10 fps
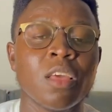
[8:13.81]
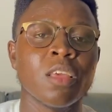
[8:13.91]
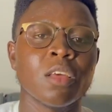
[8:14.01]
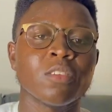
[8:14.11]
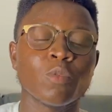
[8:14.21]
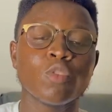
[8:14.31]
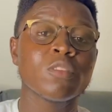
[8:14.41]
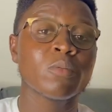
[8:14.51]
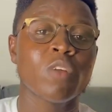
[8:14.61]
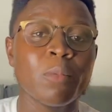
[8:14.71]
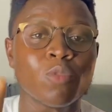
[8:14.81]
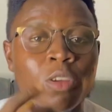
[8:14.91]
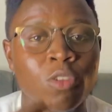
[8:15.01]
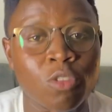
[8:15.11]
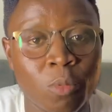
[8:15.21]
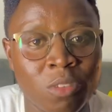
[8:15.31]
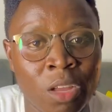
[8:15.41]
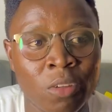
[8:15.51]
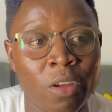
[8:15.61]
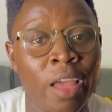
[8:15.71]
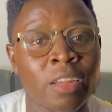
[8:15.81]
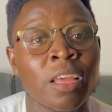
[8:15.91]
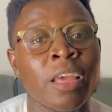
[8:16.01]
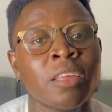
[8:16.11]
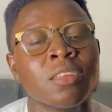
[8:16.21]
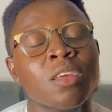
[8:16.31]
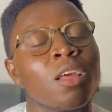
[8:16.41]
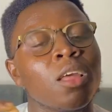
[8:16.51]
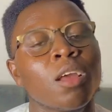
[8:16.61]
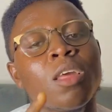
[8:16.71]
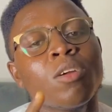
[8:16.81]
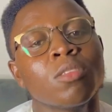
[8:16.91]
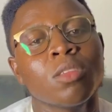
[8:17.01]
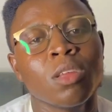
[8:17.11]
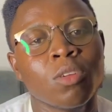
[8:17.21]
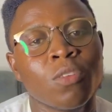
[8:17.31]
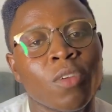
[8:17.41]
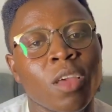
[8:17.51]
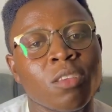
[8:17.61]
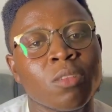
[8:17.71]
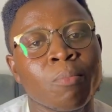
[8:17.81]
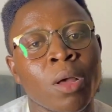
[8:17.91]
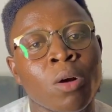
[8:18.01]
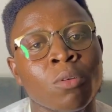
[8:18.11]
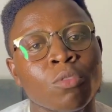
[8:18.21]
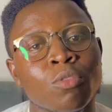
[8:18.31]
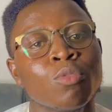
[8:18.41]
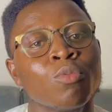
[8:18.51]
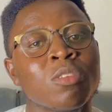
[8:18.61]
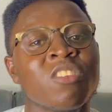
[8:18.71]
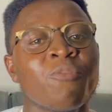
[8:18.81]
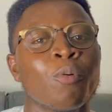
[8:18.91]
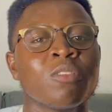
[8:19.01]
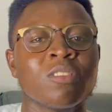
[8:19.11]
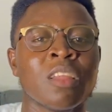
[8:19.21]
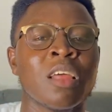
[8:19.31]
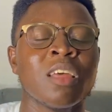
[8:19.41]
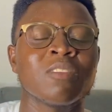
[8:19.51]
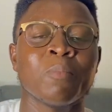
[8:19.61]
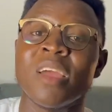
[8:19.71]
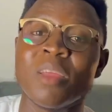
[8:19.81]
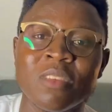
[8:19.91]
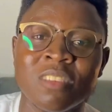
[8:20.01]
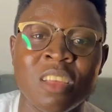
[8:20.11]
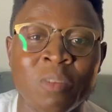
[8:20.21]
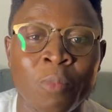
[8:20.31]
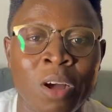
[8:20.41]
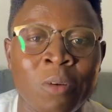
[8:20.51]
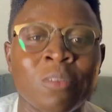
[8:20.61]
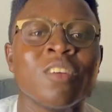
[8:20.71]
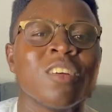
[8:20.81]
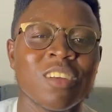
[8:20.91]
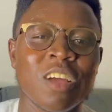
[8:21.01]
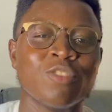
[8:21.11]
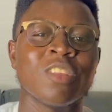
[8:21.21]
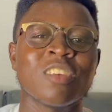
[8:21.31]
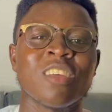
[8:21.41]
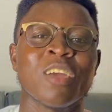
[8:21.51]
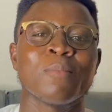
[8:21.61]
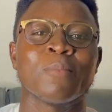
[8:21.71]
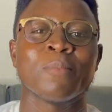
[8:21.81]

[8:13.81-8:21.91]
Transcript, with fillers: Yeah. So do subscribe to our YouTube channel and hey Click on the notification bell to receive posts and alerts. My name is Nazi Brown. Catch you next time.